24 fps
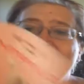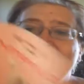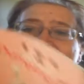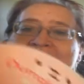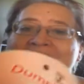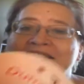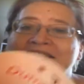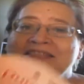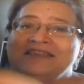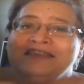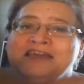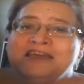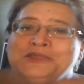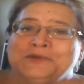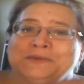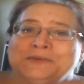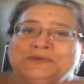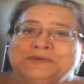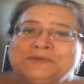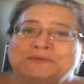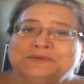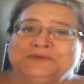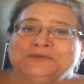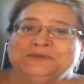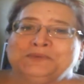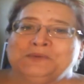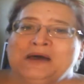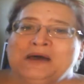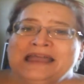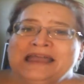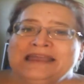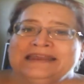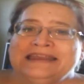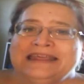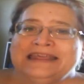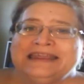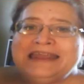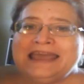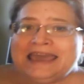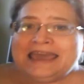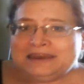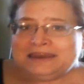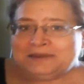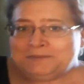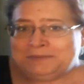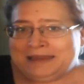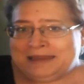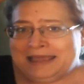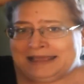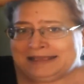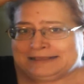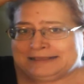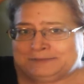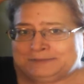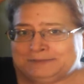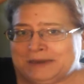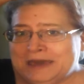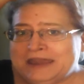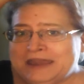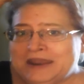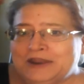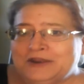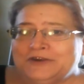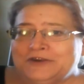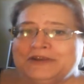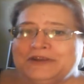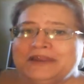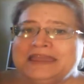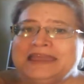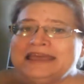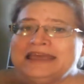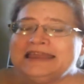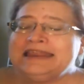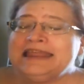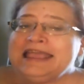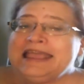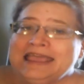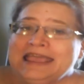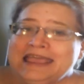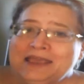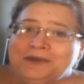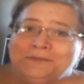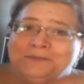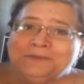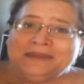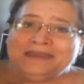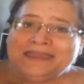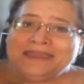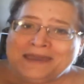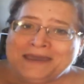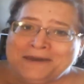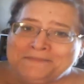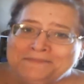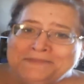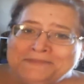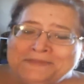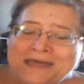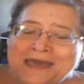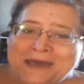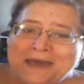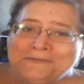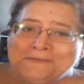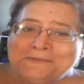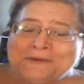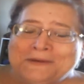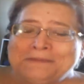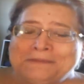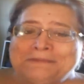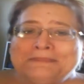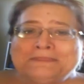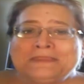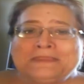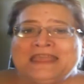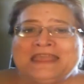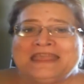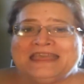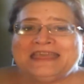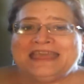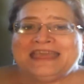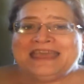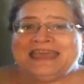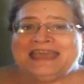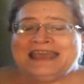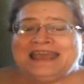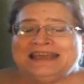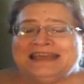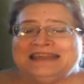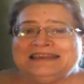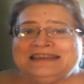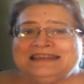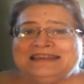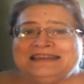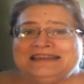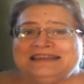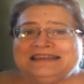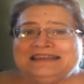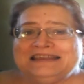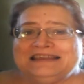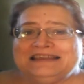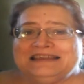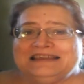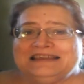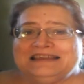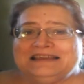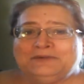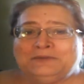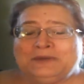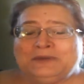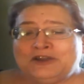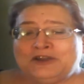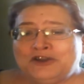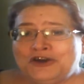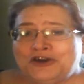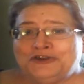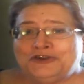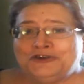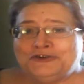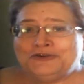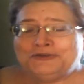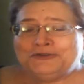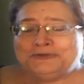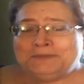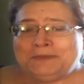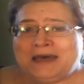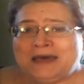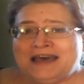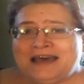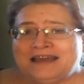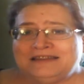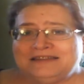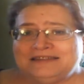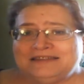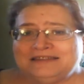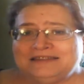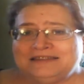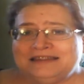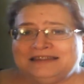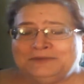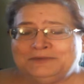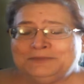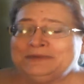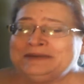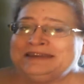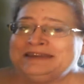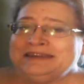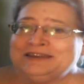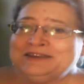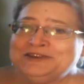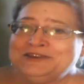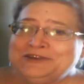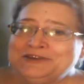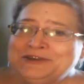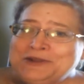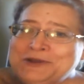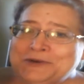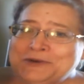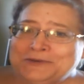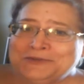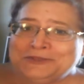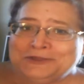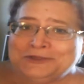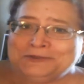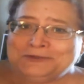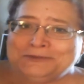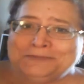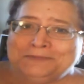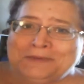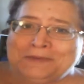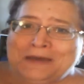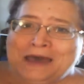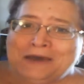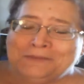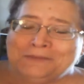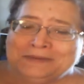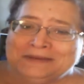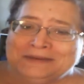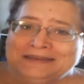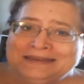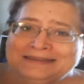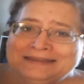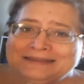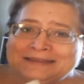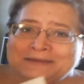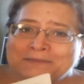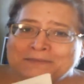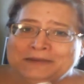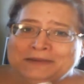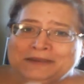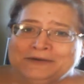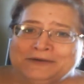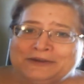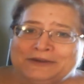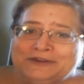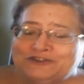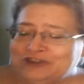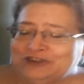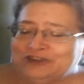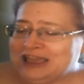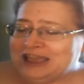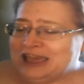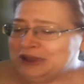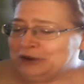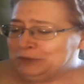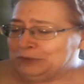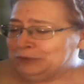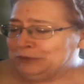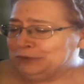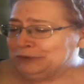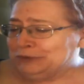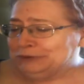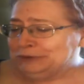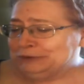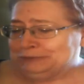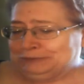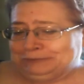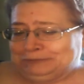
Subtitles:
And the other one was white and had a black spot on her head. And we kept that one. And we called her Spot. We didn't know the spot would disappear as she got older.